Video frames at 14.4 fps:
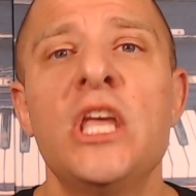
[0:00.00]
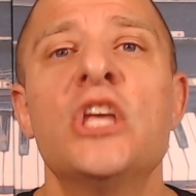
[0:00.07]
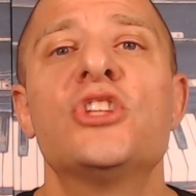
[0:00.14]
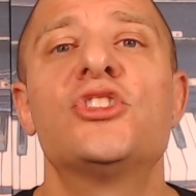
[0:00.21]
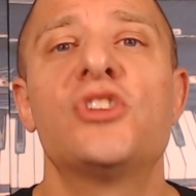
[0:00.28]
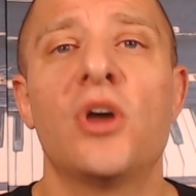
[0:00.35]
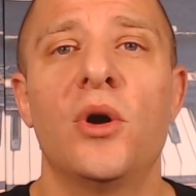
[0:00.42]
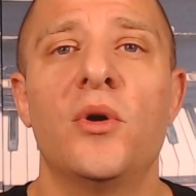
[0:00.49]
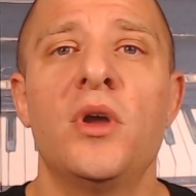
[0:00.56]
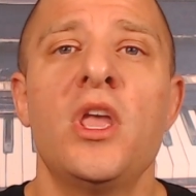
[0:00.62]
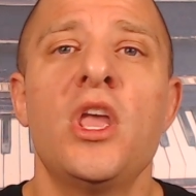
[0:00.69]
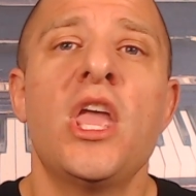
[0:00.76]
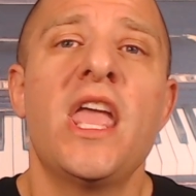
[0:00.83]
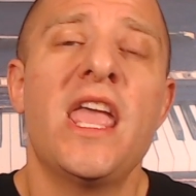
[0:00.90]
So
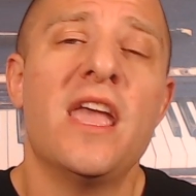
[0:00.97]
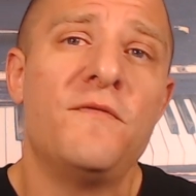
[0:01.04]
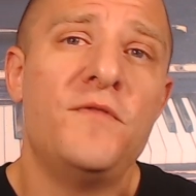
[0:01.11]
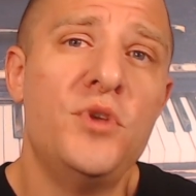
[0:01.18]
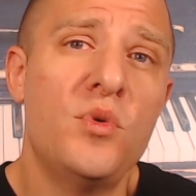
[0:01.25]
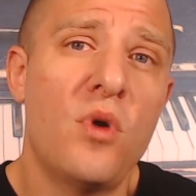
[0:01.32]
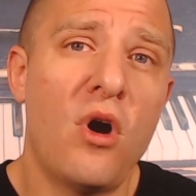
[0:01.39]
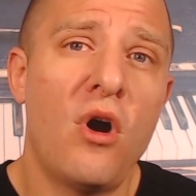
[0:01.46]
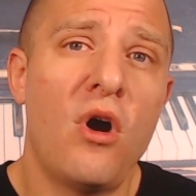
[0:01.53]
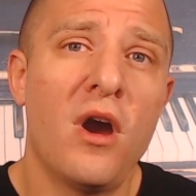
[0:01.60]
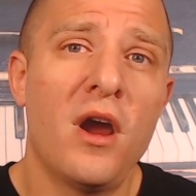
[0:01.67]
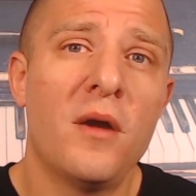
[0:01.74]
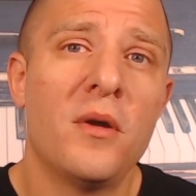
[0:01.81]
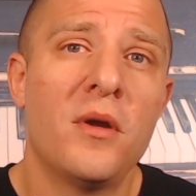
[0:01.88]
if you
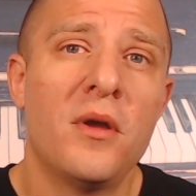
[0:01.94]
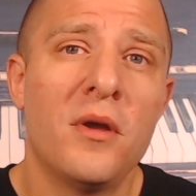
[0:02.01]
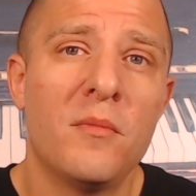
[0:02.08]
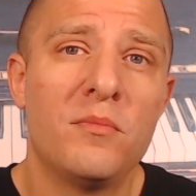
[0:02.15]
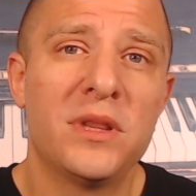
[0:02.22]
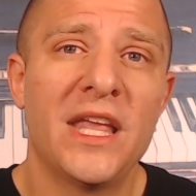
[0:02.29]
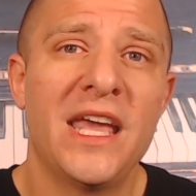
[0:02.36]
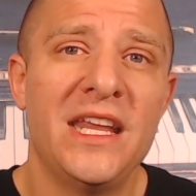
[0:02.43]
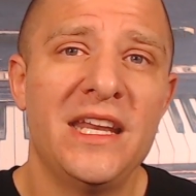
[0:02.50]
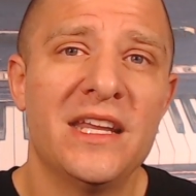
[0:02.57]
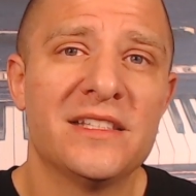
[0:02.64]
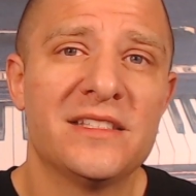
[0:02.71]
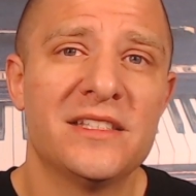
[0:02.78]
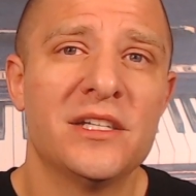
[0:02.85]
are planning
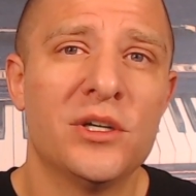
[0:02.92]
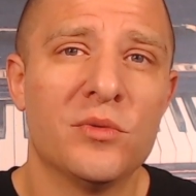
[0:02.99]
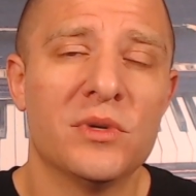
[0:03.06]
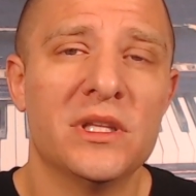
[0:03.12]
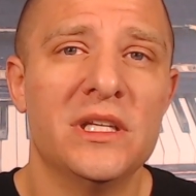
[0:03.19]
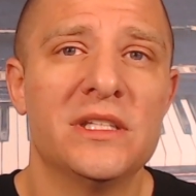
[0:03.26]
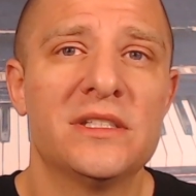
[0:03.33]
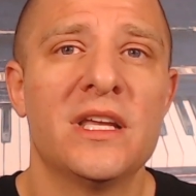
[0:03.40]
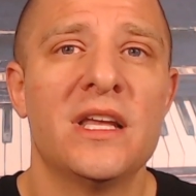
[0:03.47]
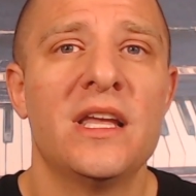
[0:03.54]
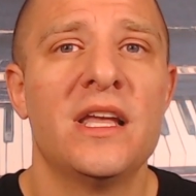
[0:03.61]
a single release,